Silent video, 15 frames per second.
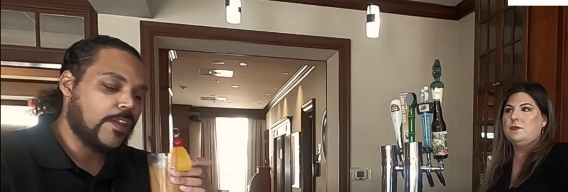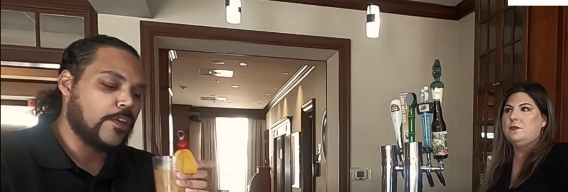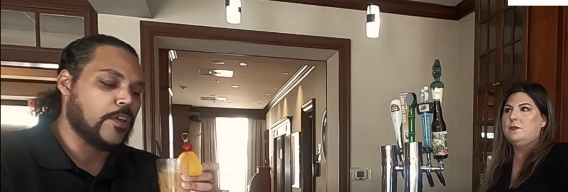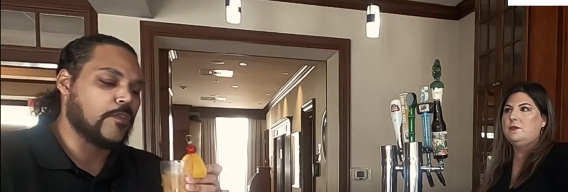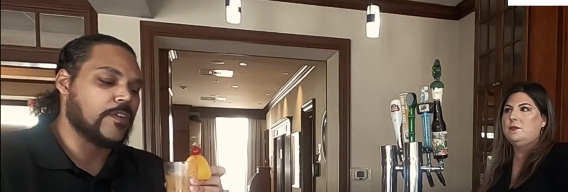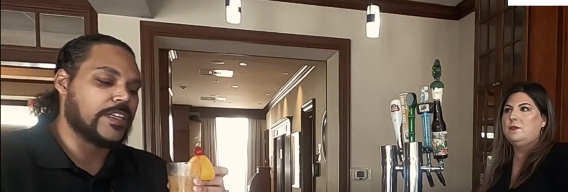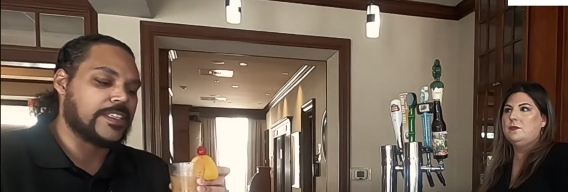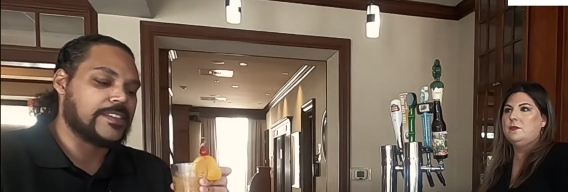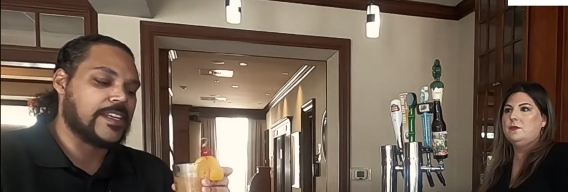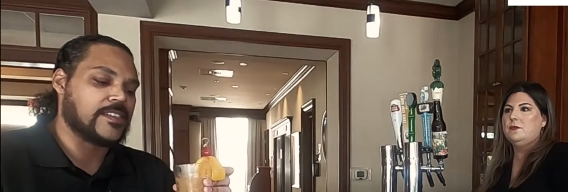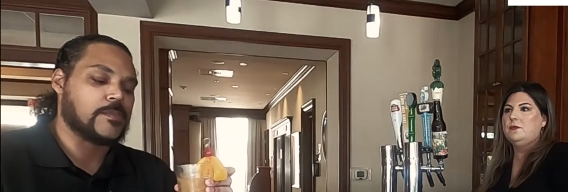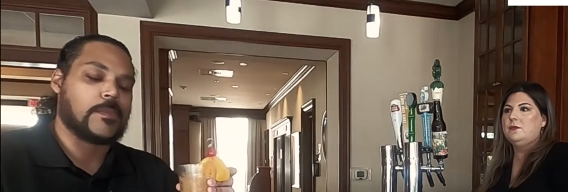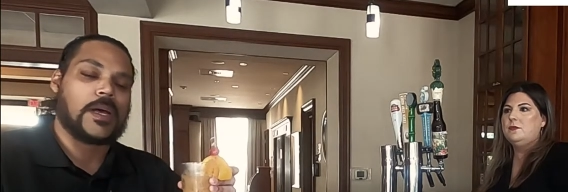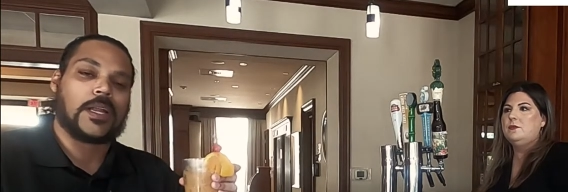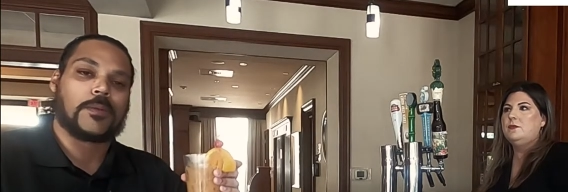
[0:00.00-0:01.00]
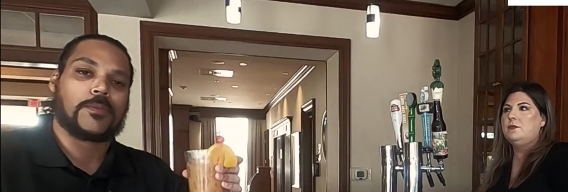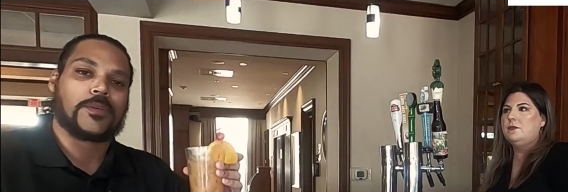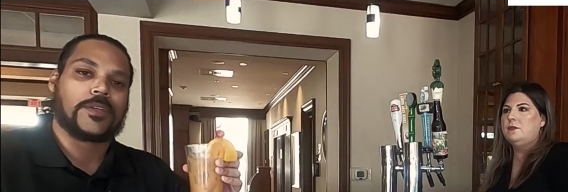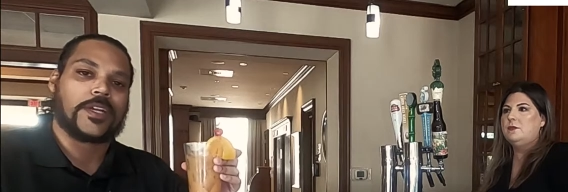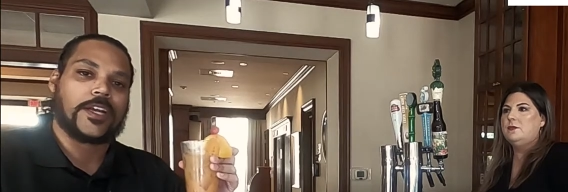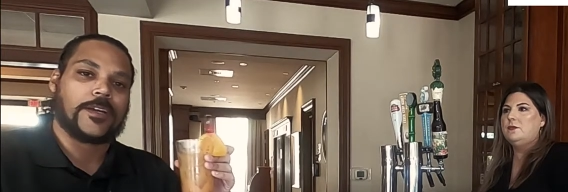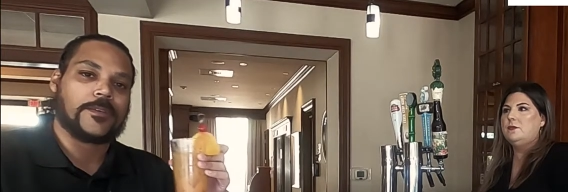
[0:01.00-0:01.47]
Speaker 1: can really taste Malibu
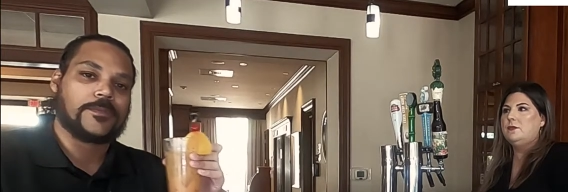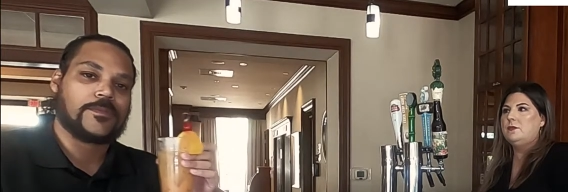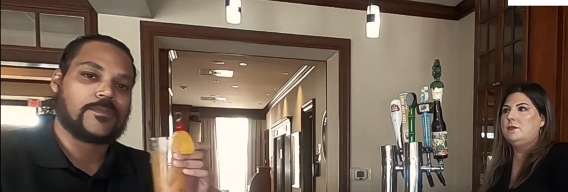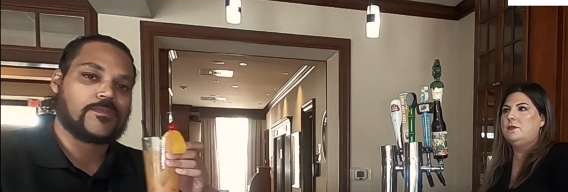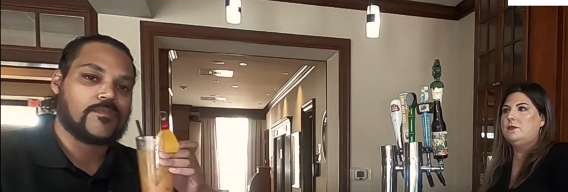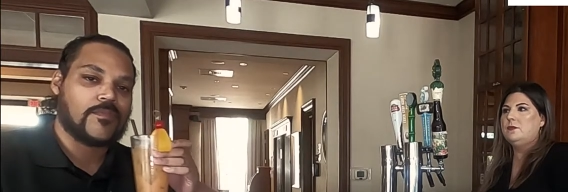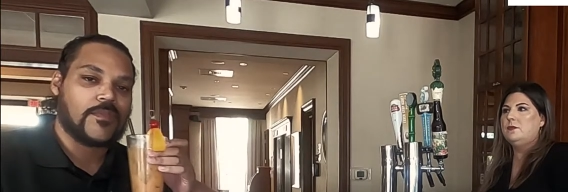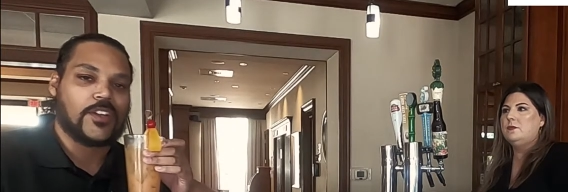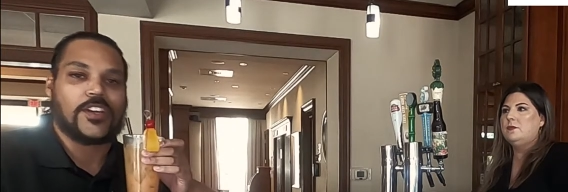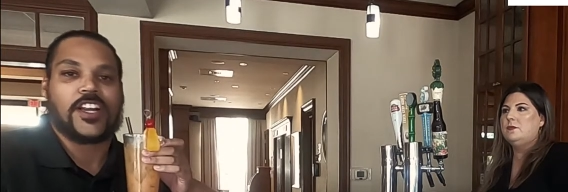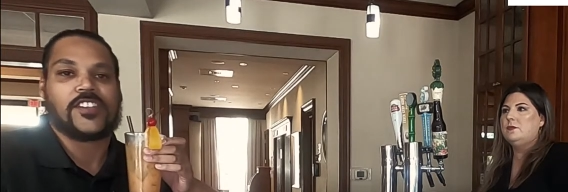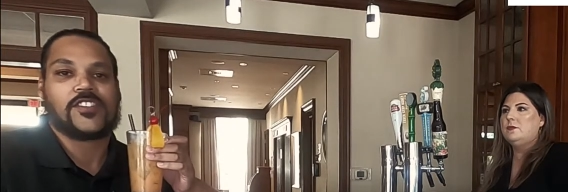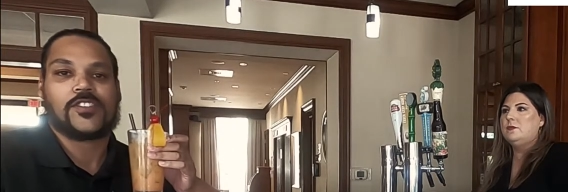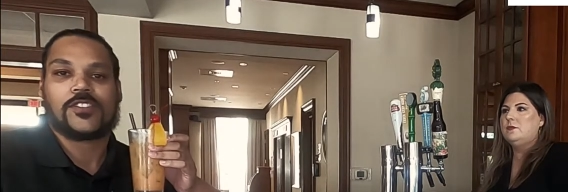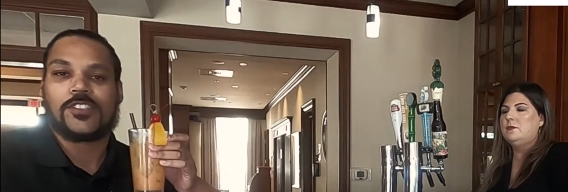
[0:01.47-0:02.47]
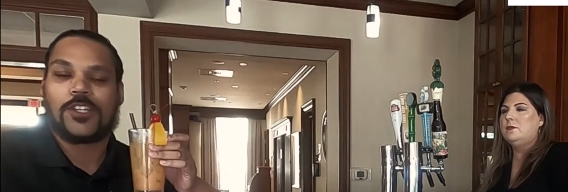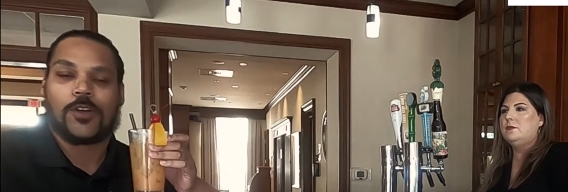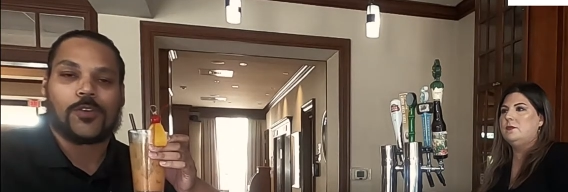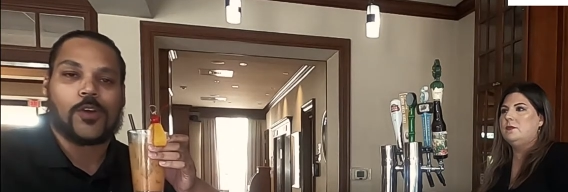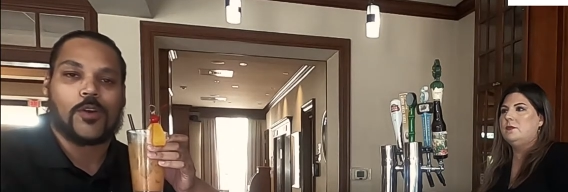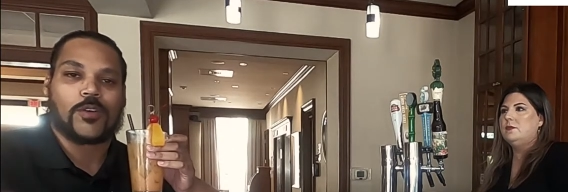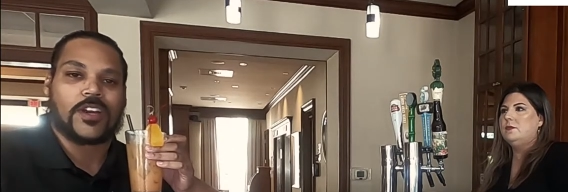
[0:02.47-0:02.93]
in there. And that's, you know,
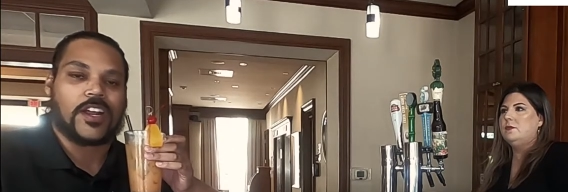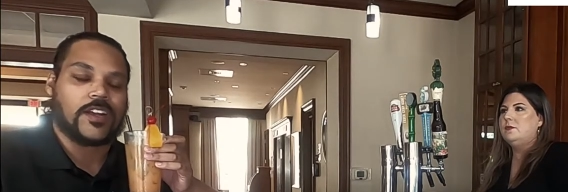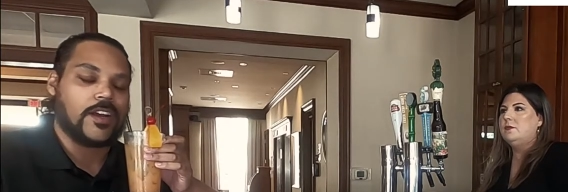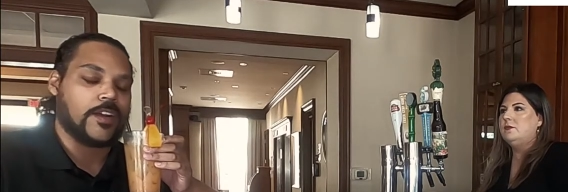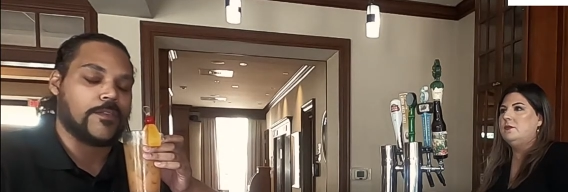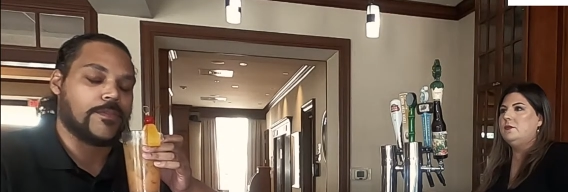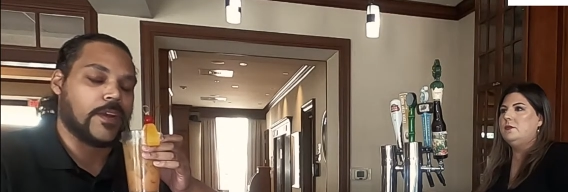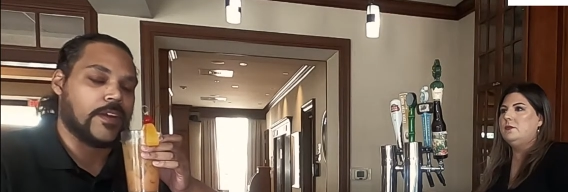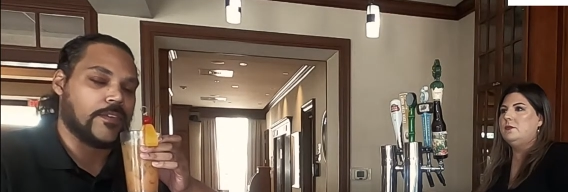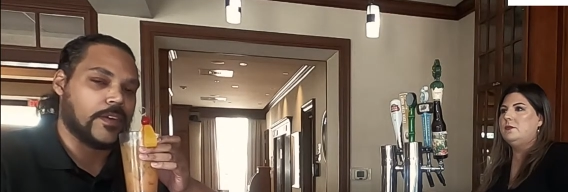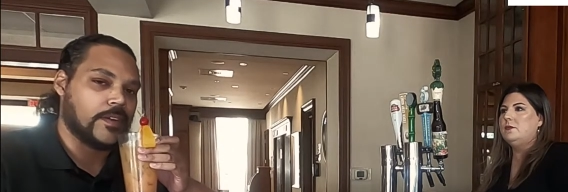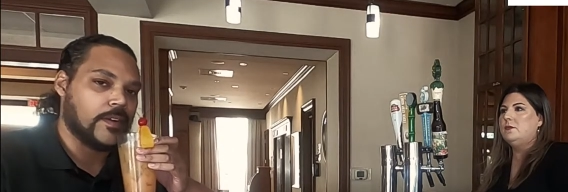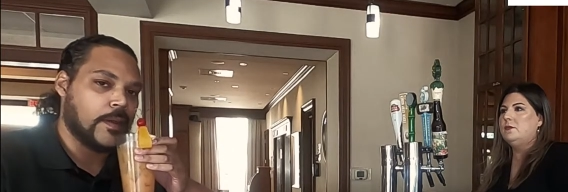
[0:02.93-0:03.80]
coconut kind of flavor.